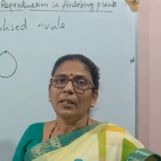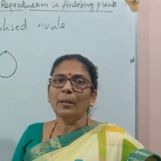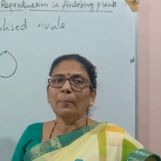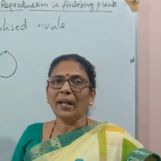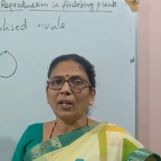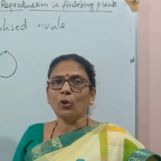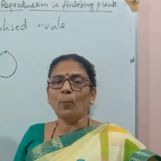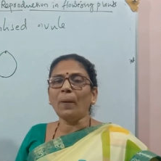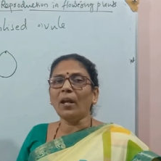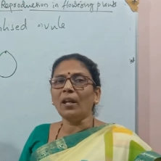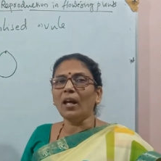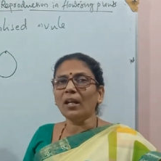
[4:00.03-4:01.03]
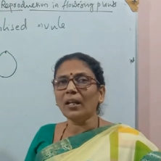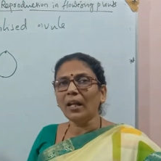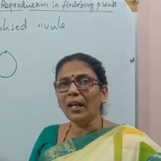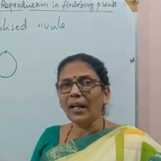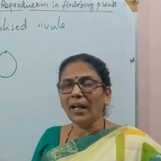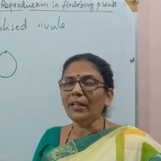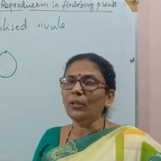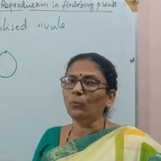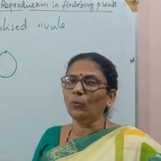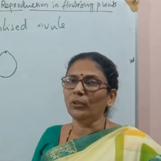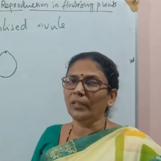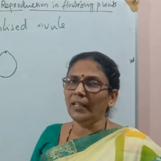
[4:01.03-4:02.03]
the micropylar
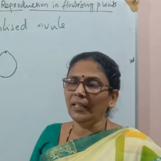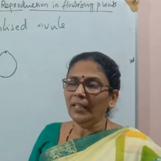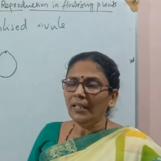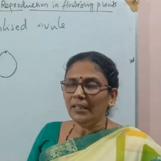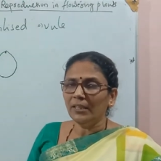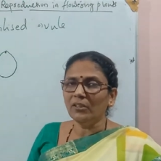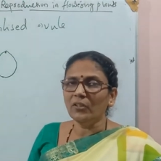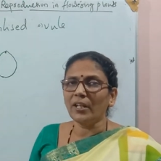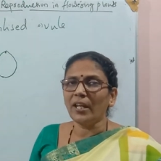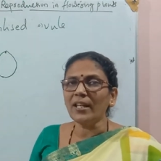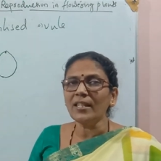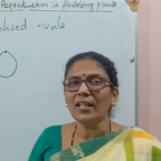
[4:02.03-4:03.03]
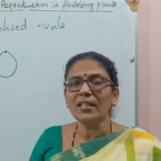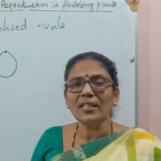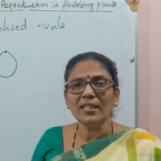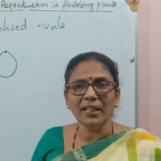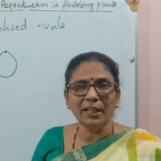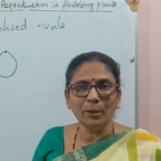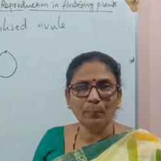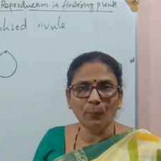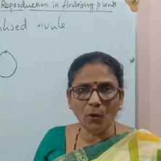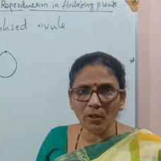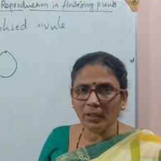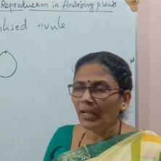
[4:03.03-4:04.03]
end only, known as seed
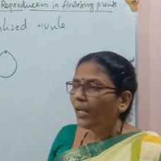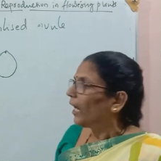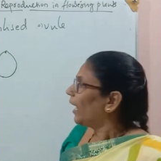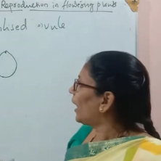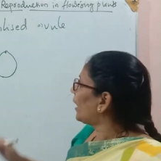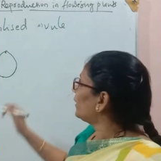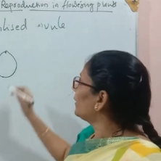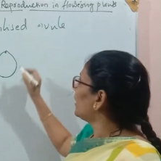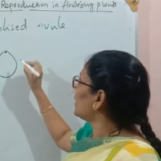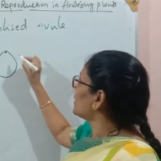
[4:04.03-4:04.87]
pore, and